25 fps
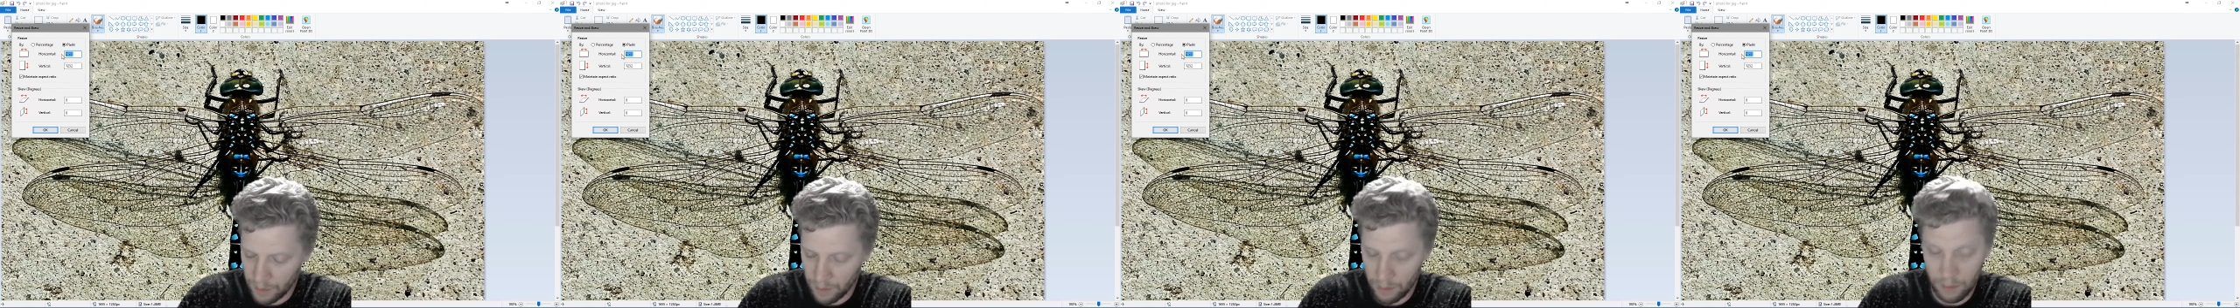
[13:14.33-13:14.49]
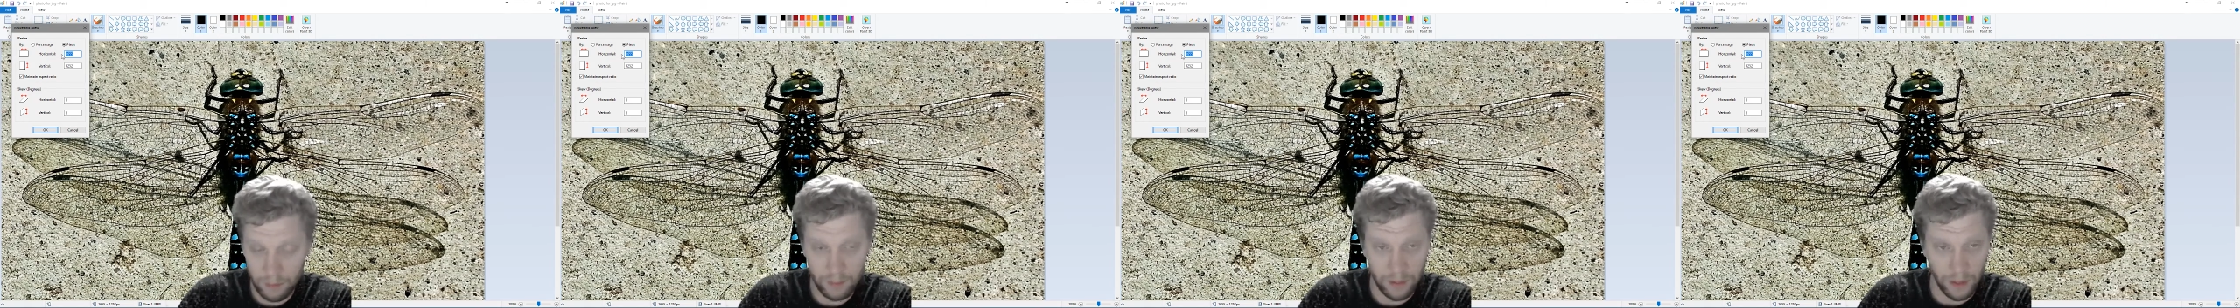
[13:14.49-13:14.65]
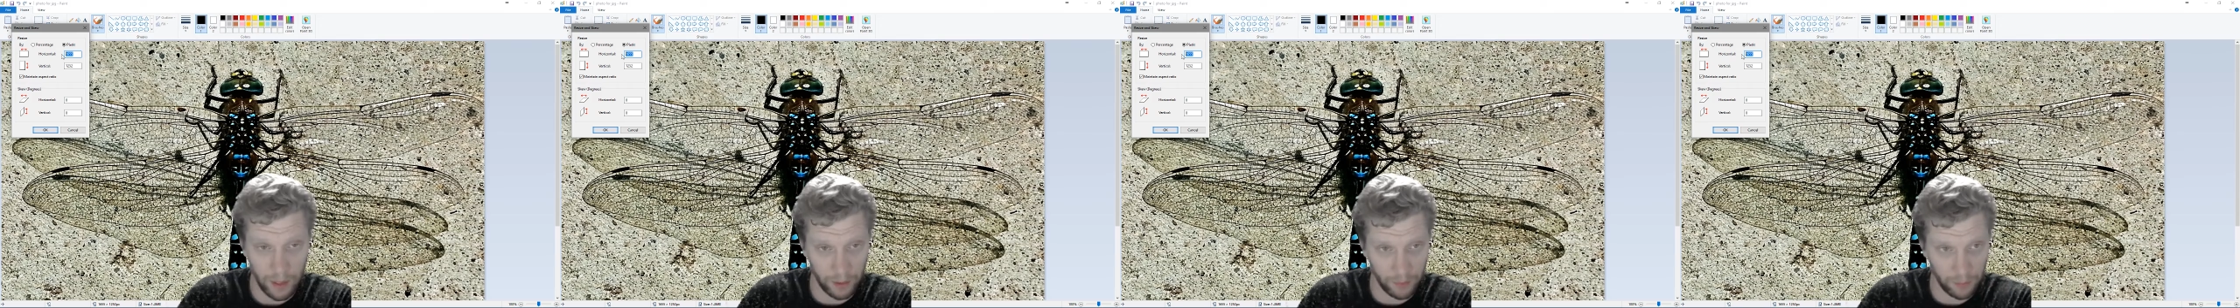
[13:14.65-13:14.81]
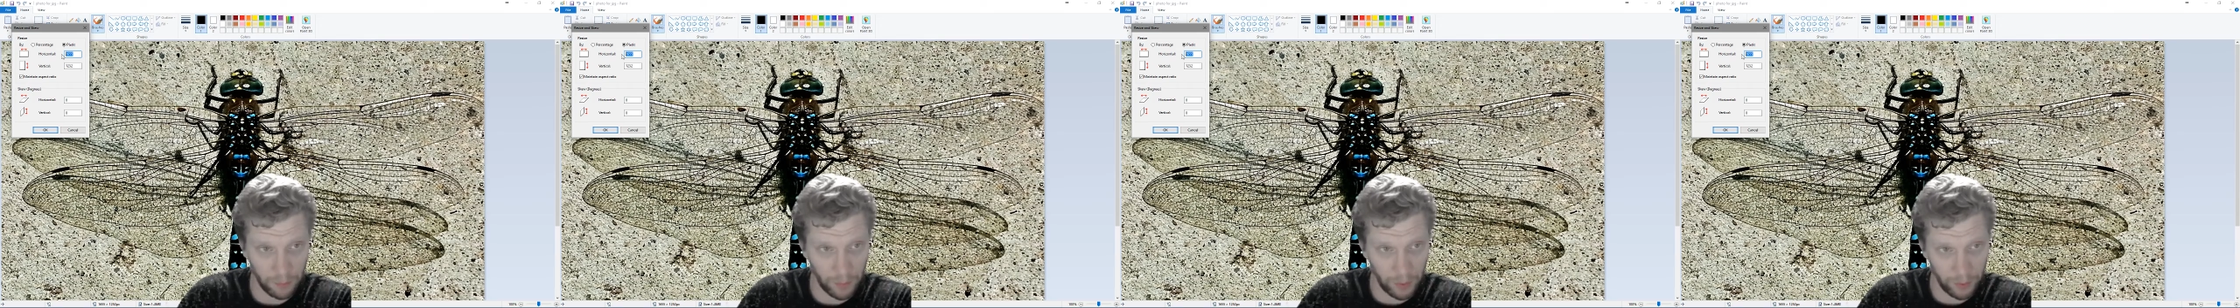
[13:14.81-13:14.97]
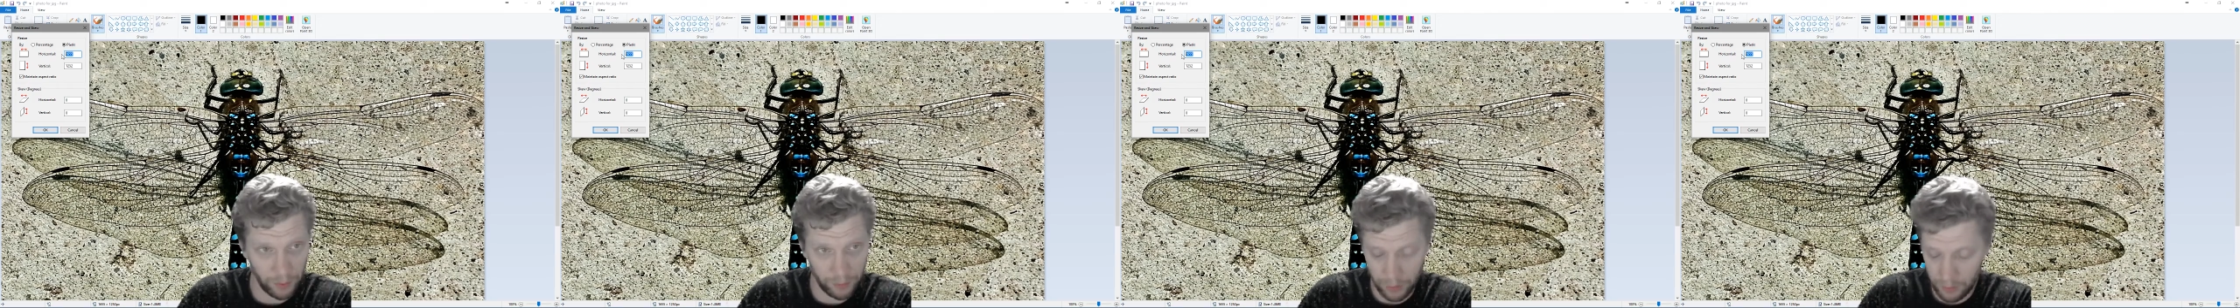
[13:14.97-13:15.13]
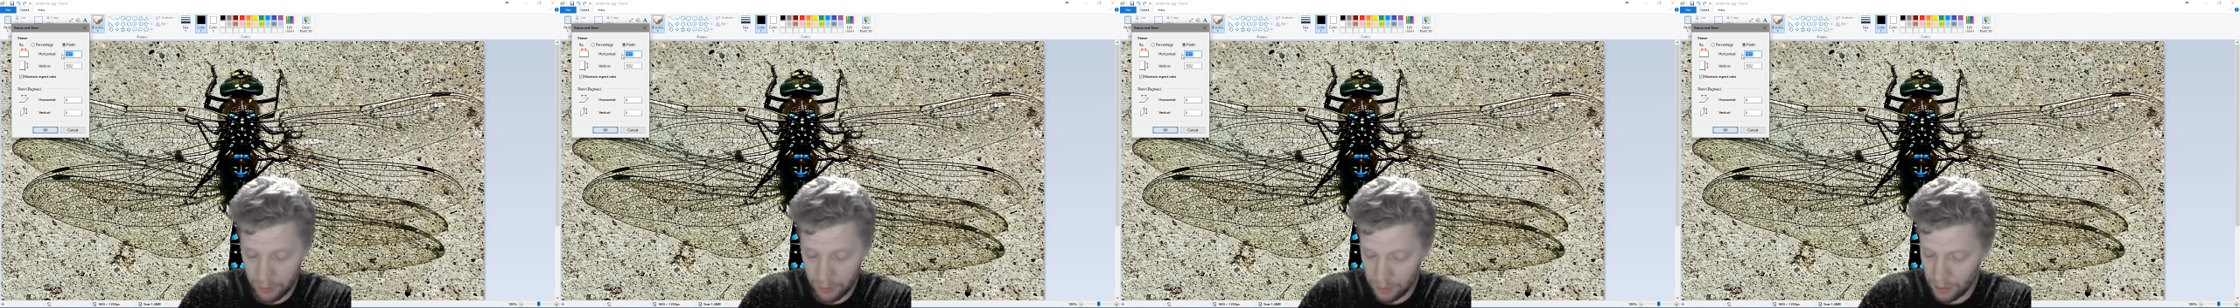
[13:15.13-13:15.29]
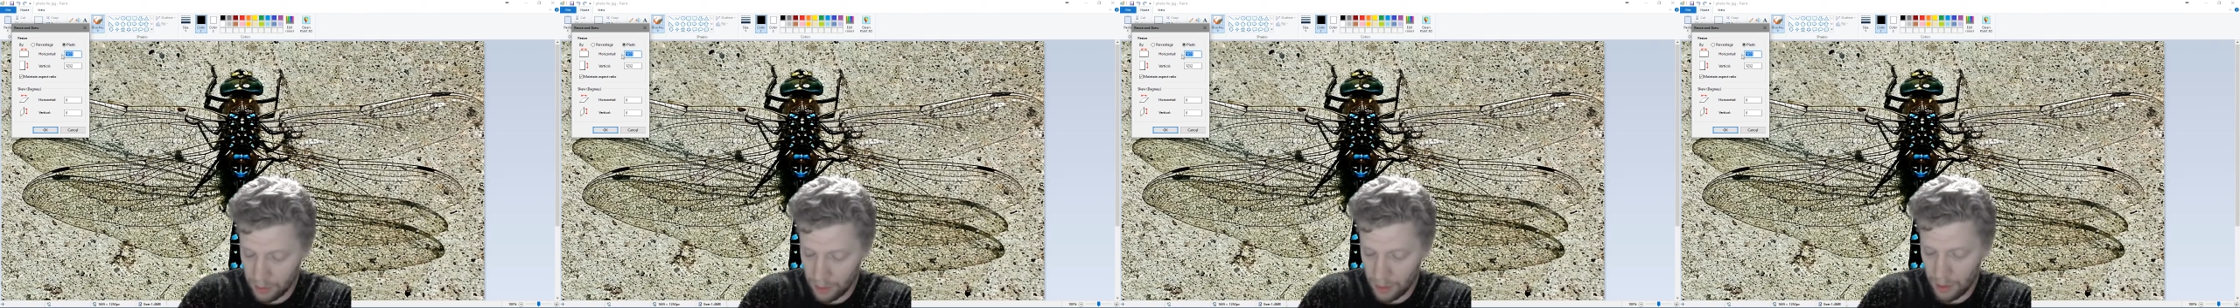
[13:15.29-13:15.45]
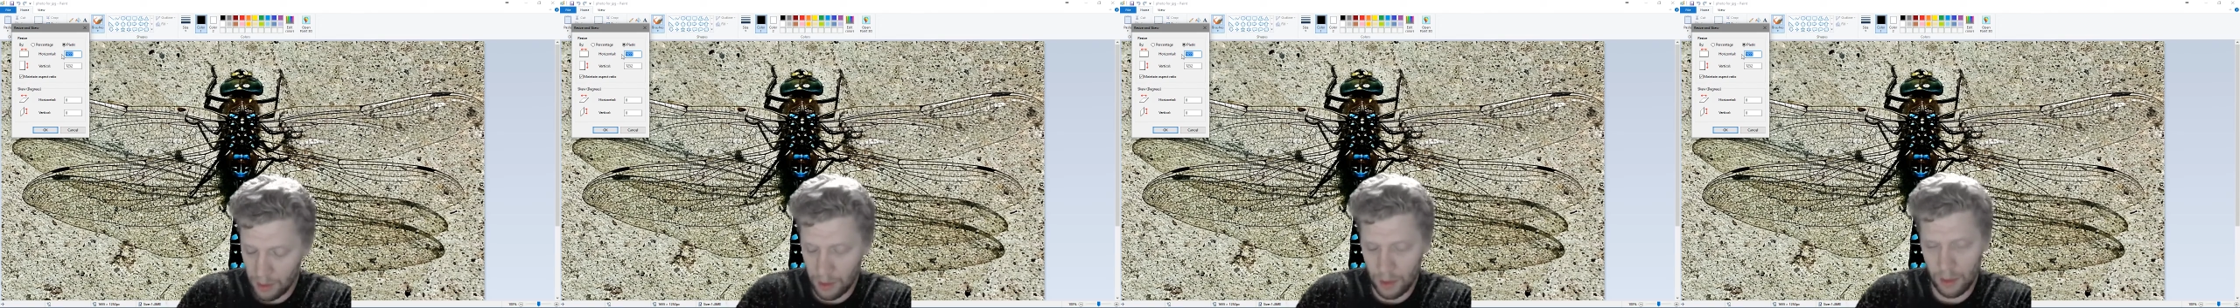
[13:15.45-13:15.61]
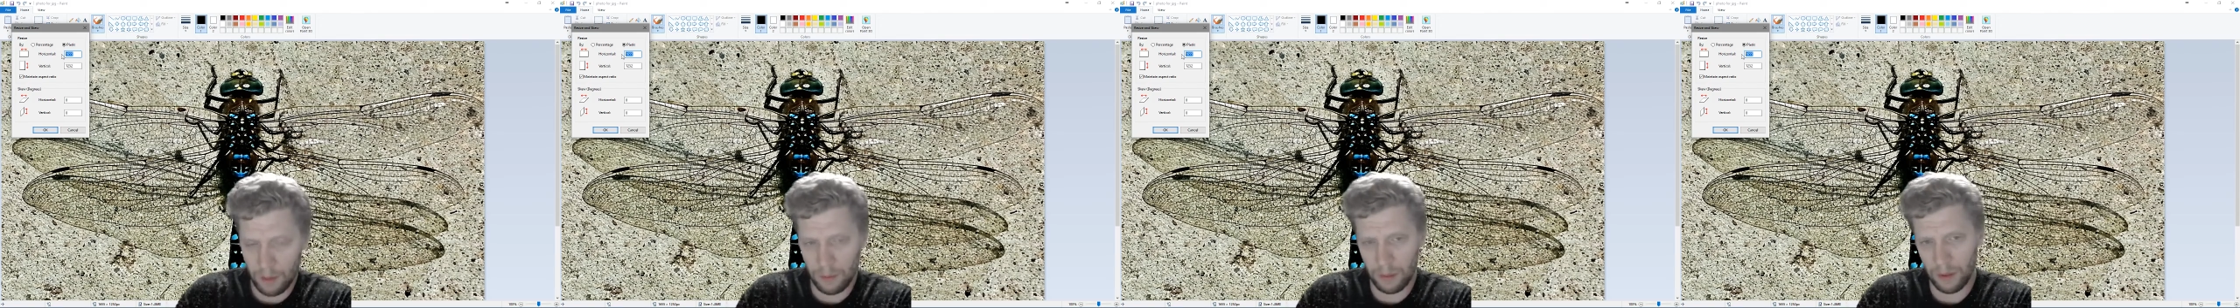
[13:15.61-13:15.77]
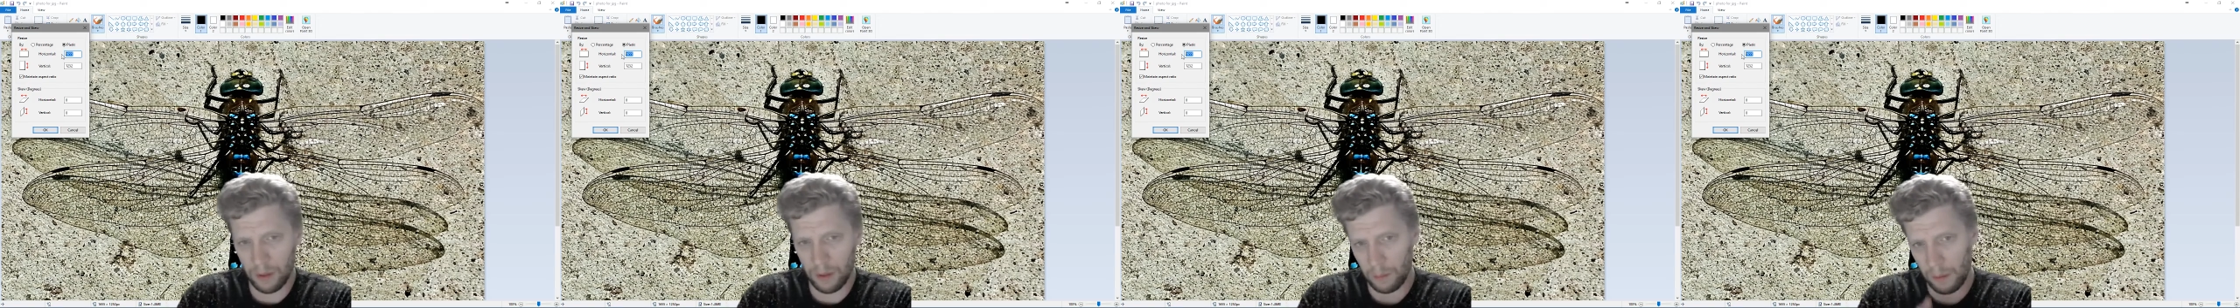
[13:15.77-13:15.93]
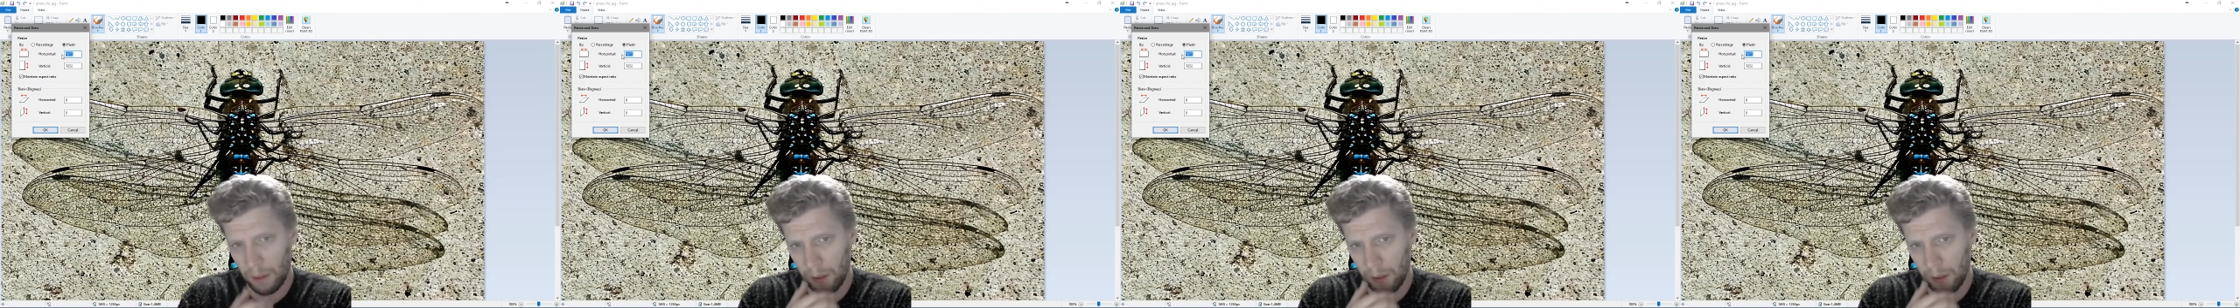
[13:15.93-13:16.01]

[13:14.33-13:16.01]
text message. You're going to